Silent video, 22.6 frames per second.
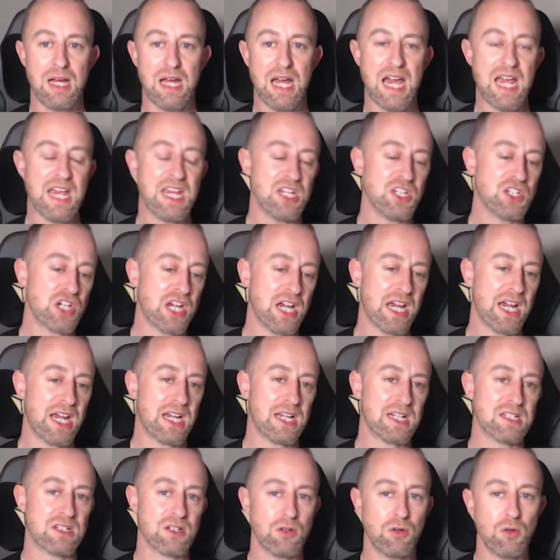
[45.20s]

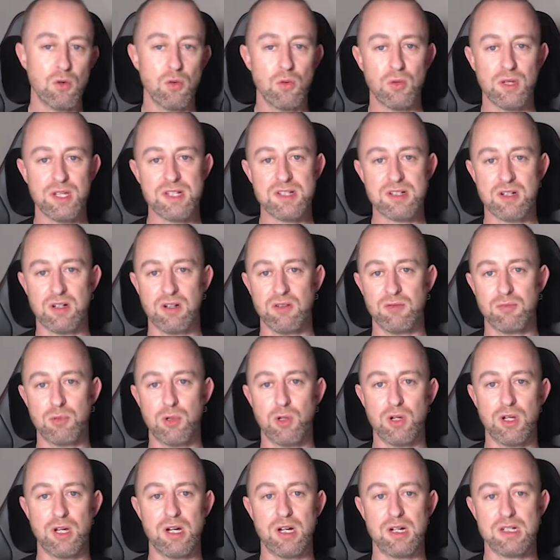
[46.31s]
Ajax, all these kind of
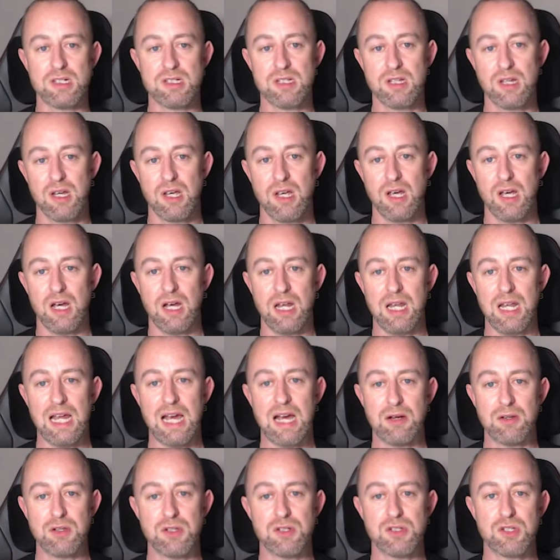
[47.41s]
products allow
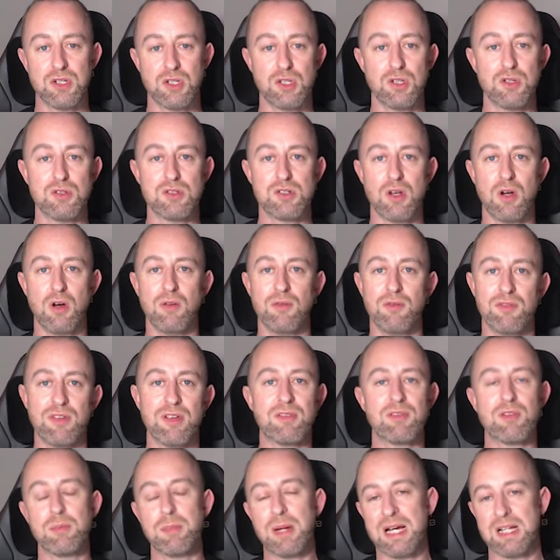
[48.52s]
you to use
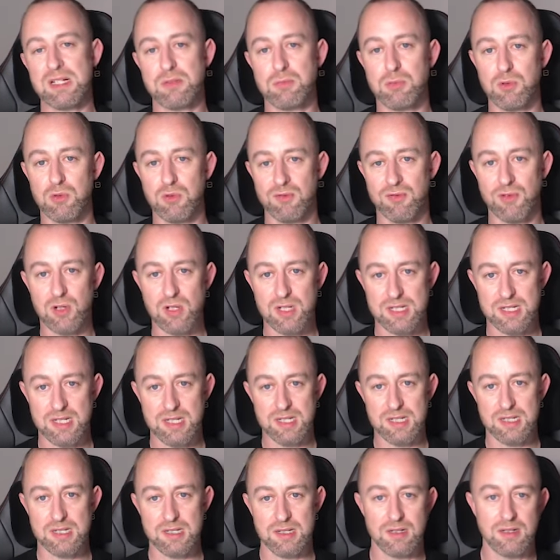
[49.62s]
ONVIF compatible
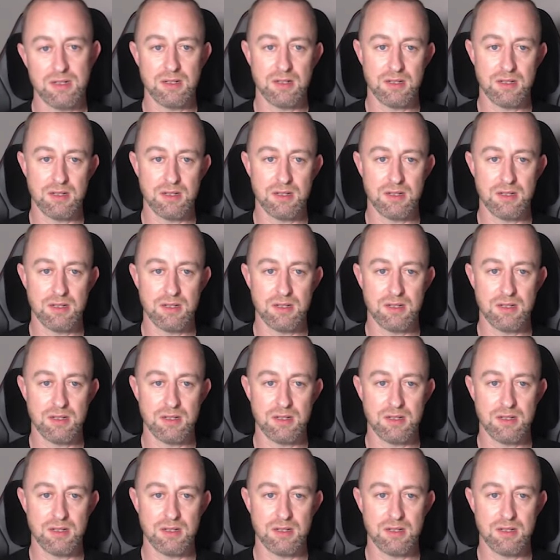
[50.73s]
devices.